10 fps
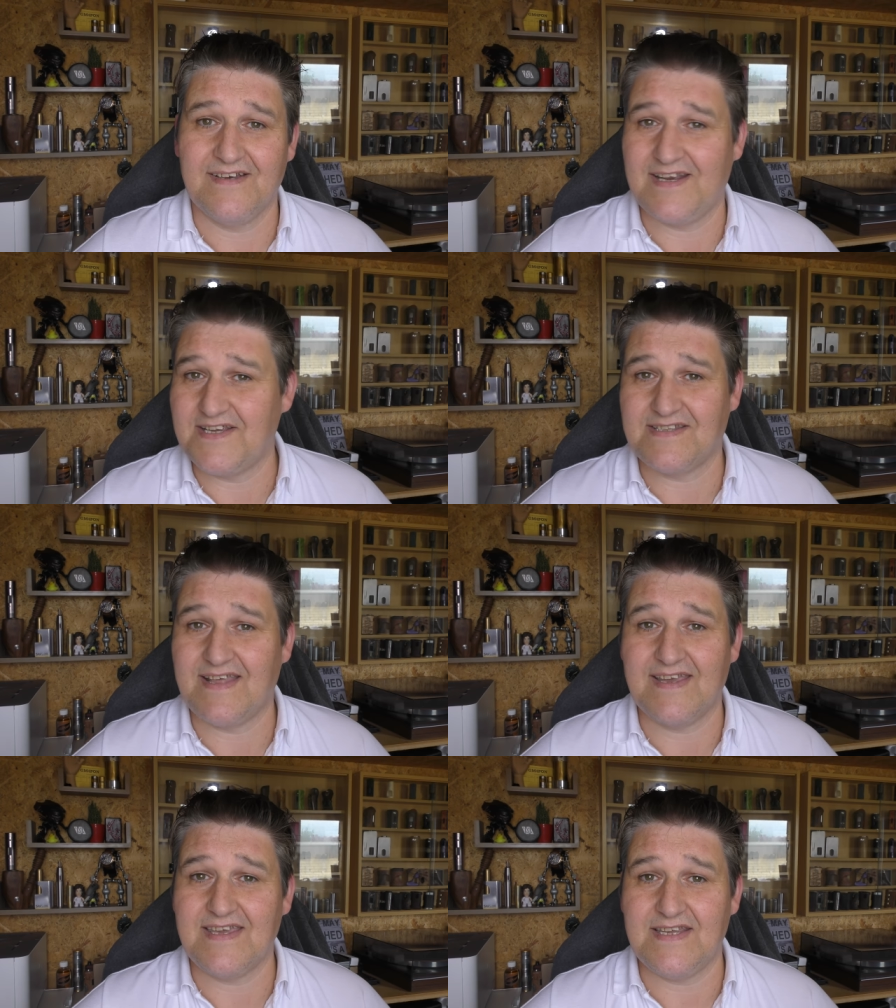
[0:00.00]
And it's
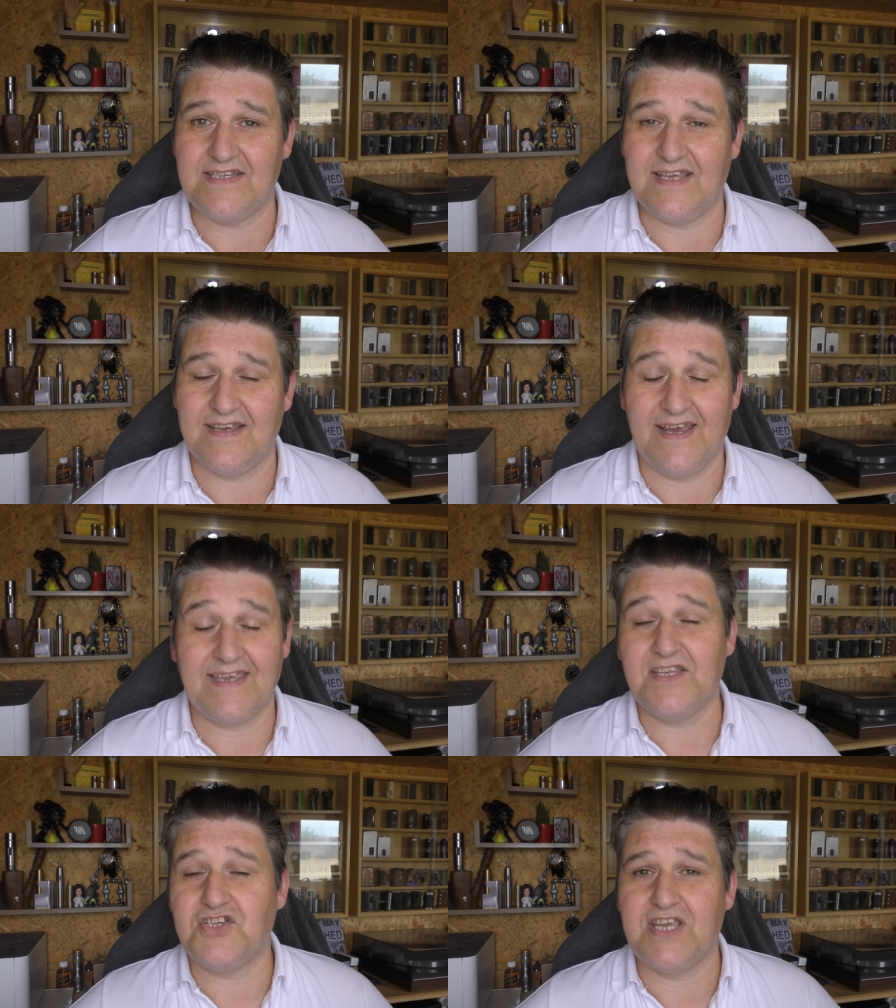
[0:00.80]
that easy. I
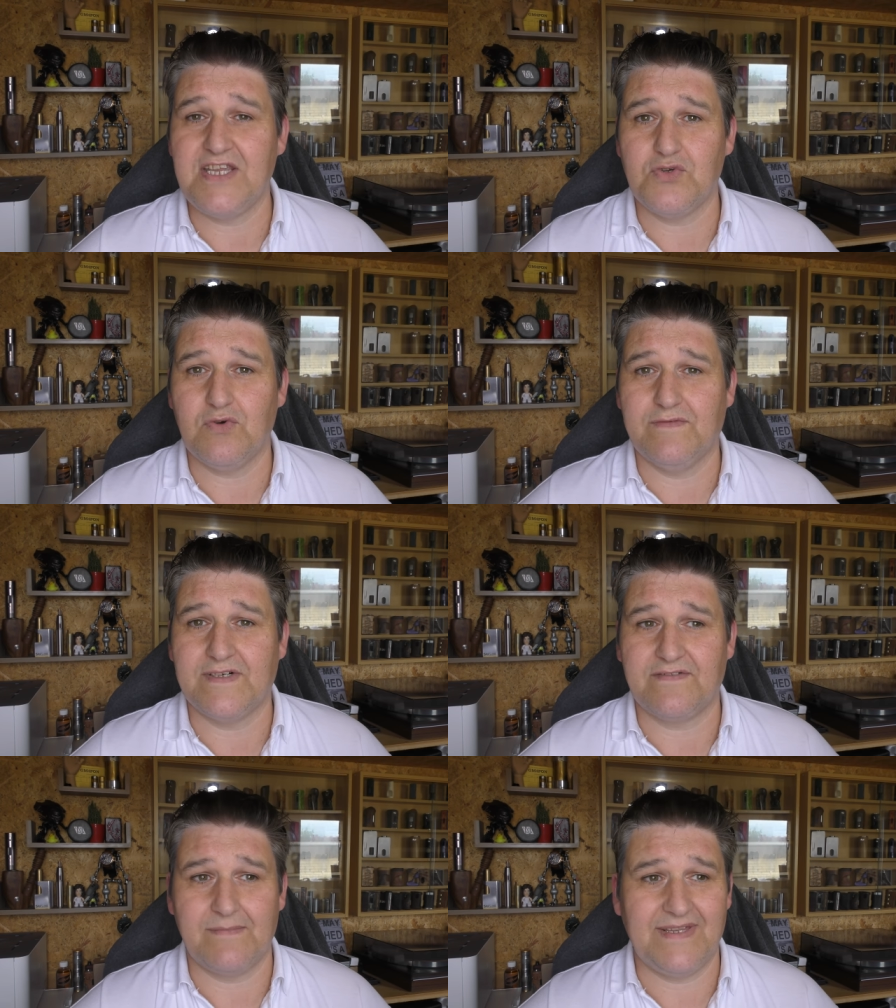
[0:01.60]
could change it
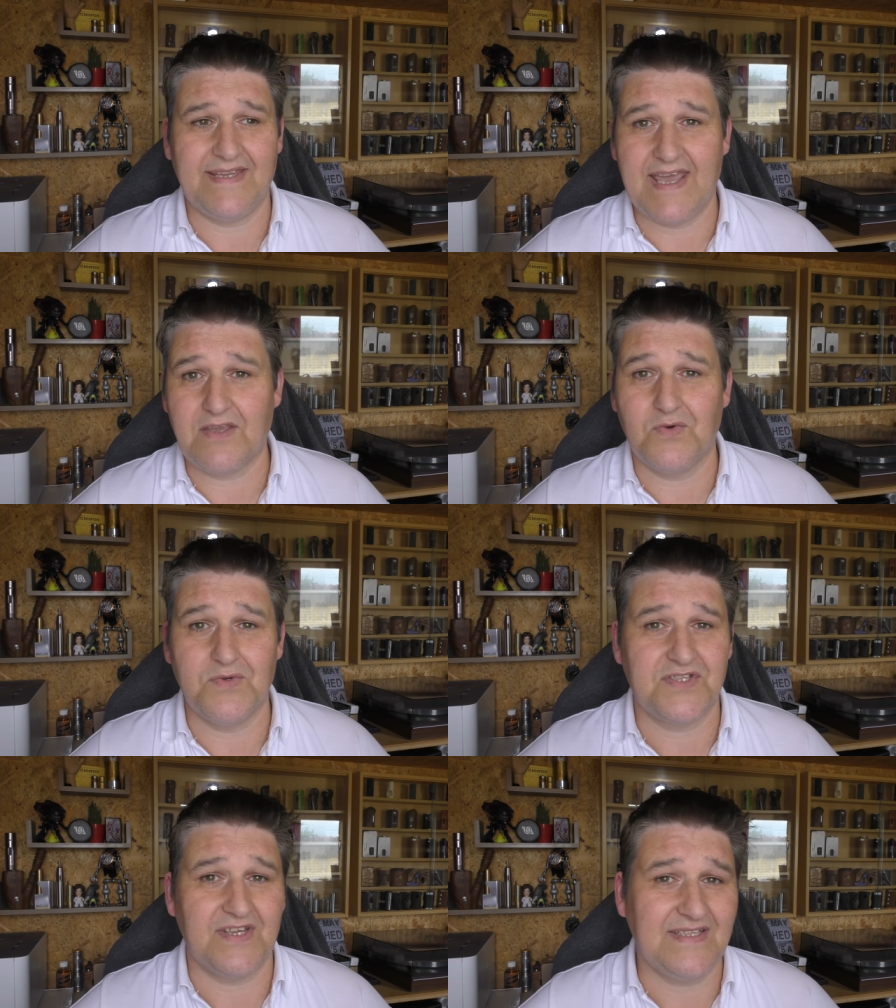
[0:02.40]
over from a die
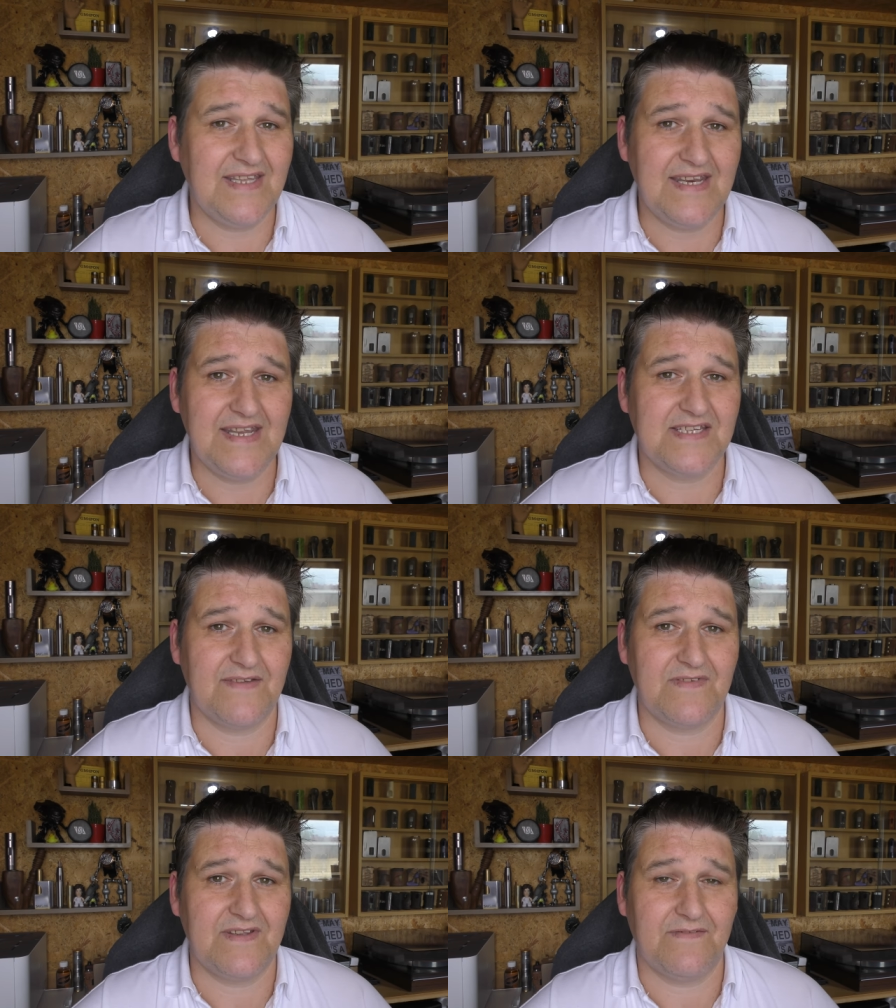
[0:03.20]
coach to a DNA
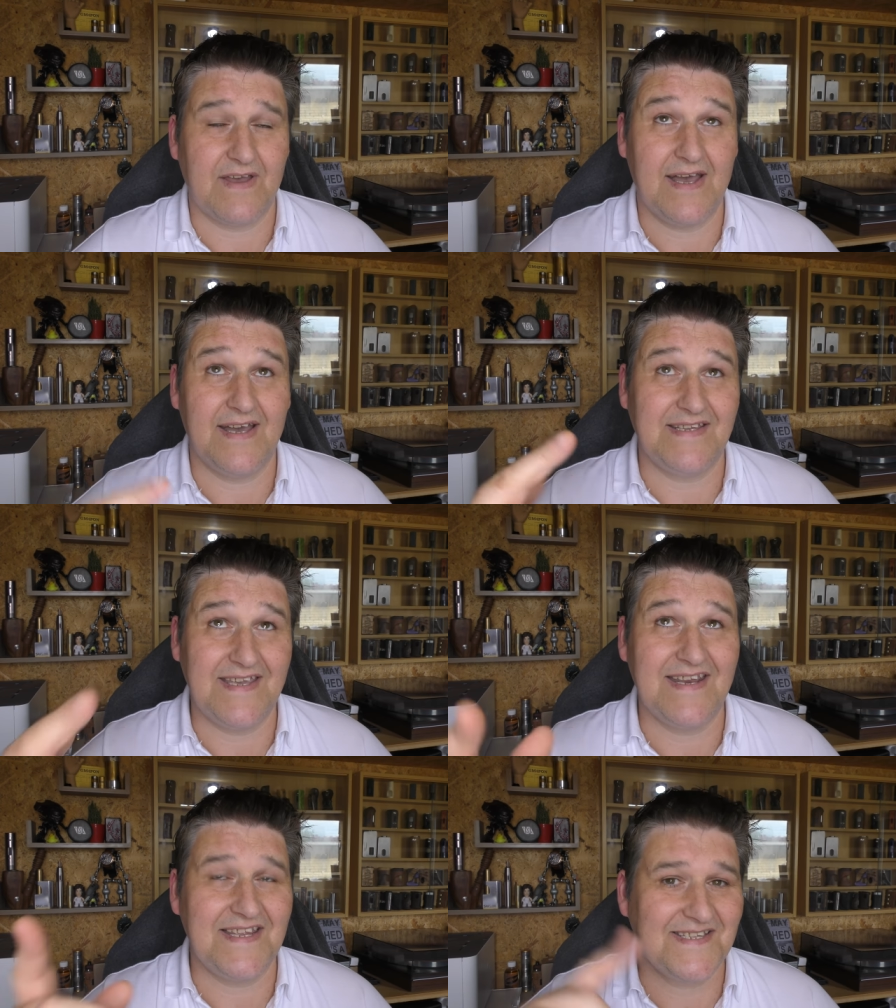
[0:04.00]
75,
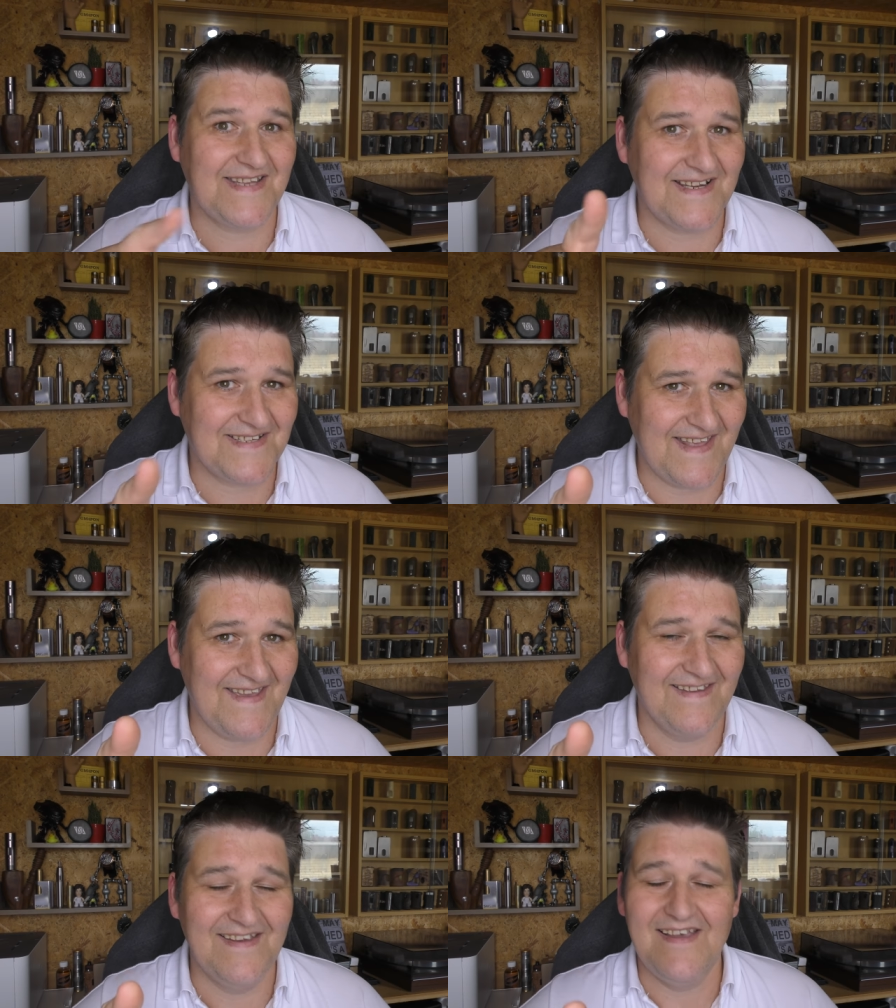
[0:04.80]
DNA 60.